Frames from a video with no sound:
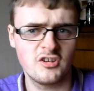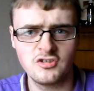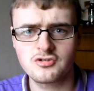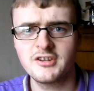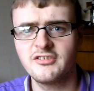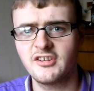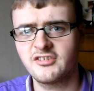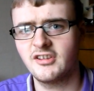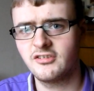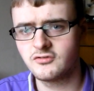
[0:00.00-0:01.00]
intrinsic
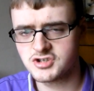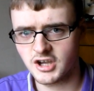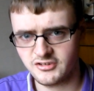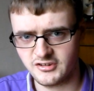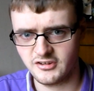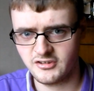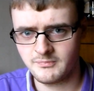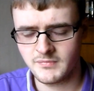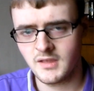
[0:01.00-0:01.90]
sense of justice.